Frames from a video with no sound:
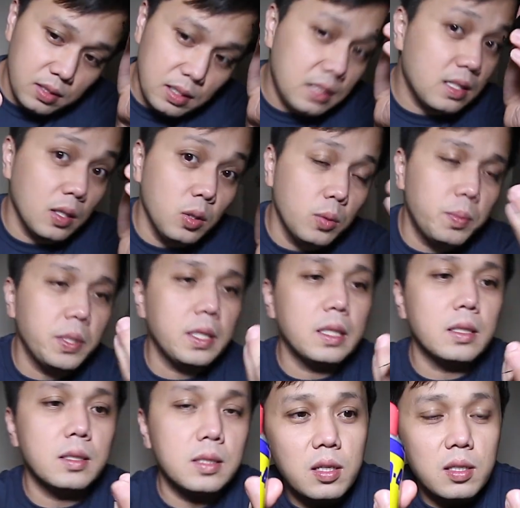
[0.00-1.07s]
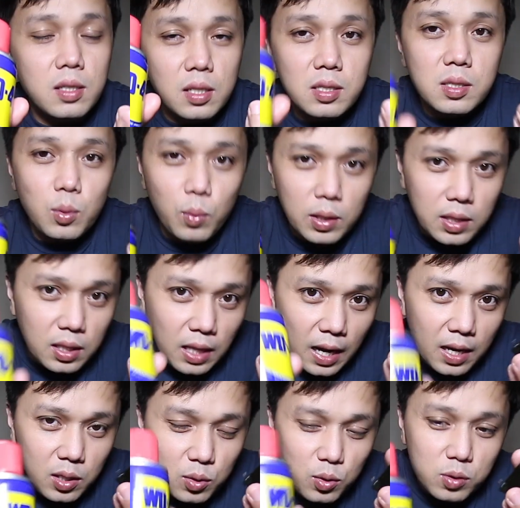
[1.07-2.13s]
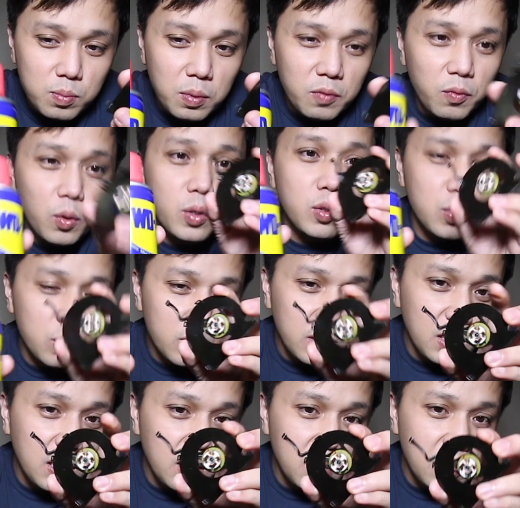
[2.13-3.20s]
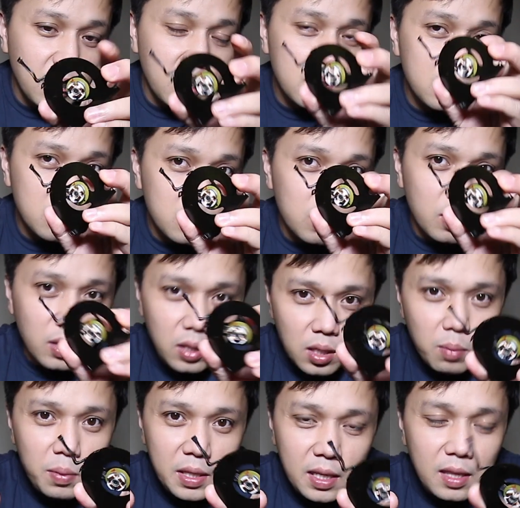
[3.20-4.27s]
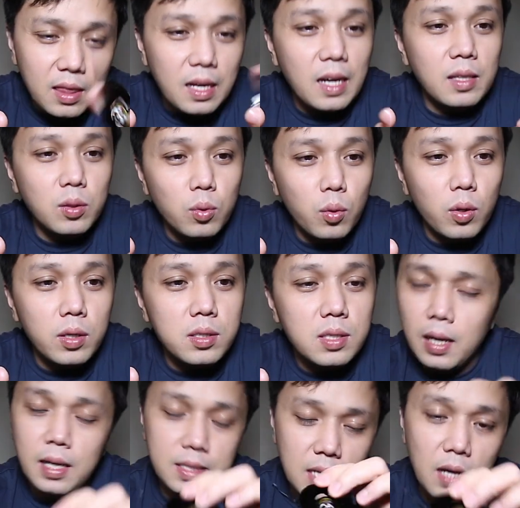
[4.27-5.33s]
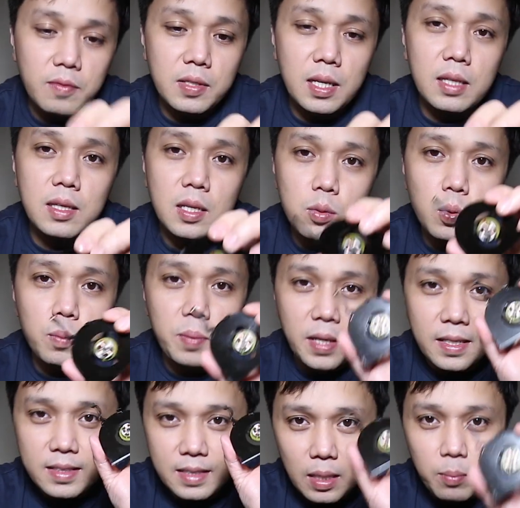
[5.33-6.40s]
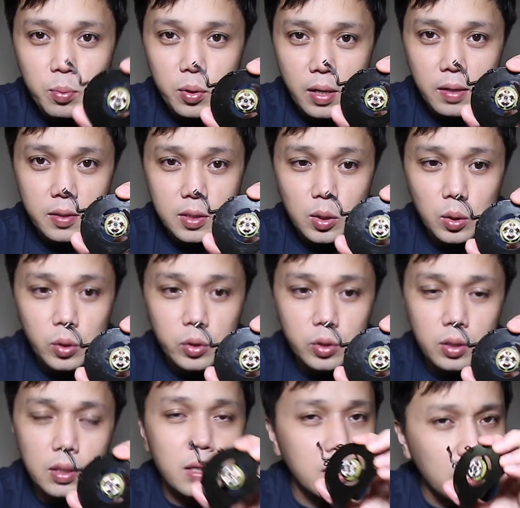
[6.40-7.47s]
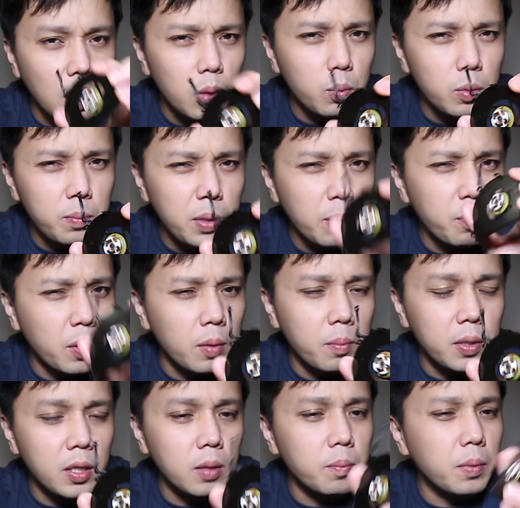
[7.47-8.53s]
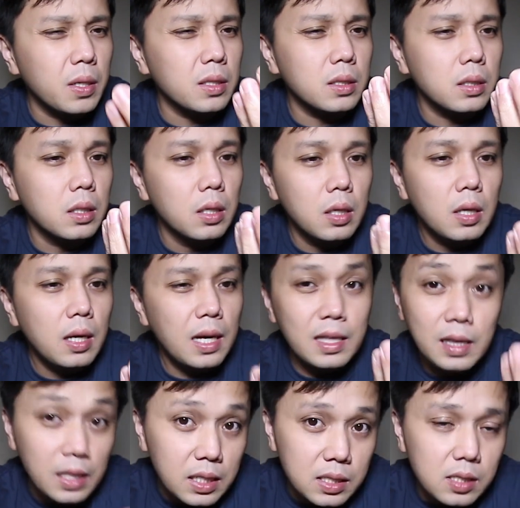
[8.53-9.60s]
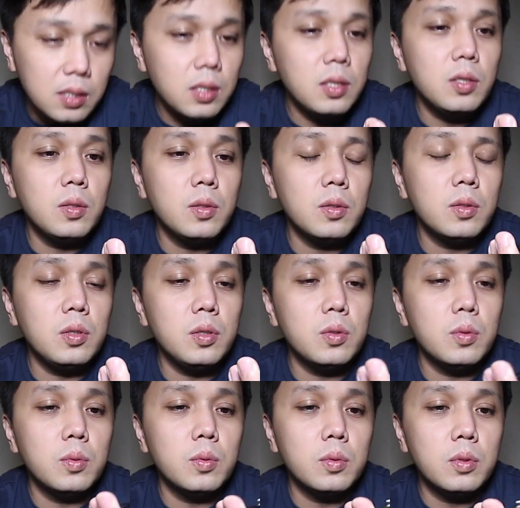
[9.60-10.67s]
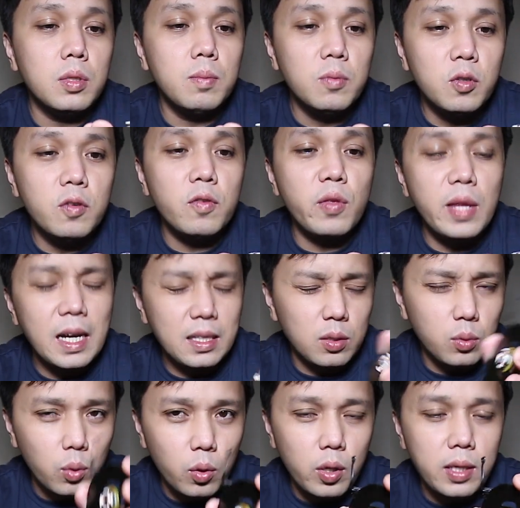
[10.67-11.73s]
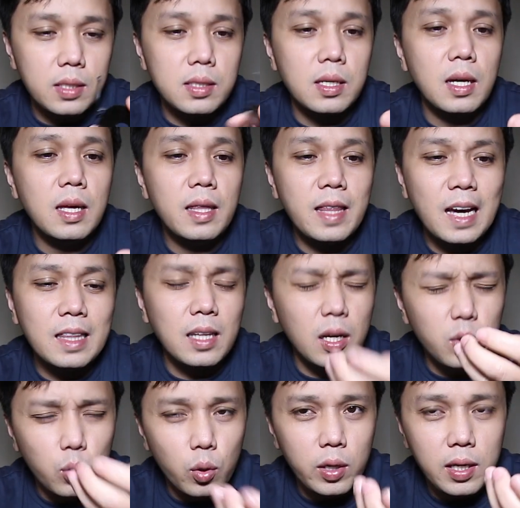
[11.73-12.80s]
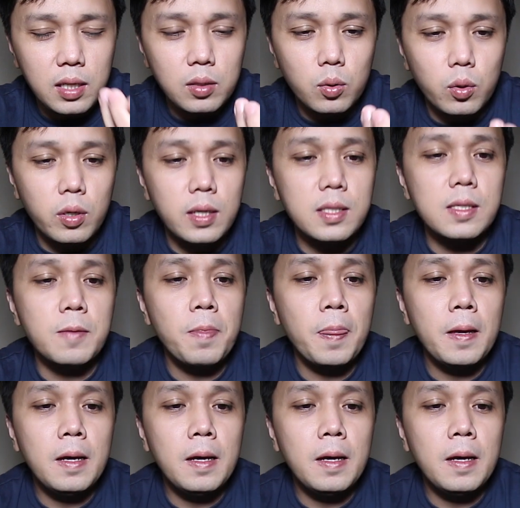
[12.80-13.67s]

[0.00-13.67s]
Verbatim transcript: It's a lubricant. That's the one that I used before to clean this, to eliminate that noise. As I've said, this will be a temporary solution. Not will be a permanent, but at least you, you remove that noise, that annoying noise.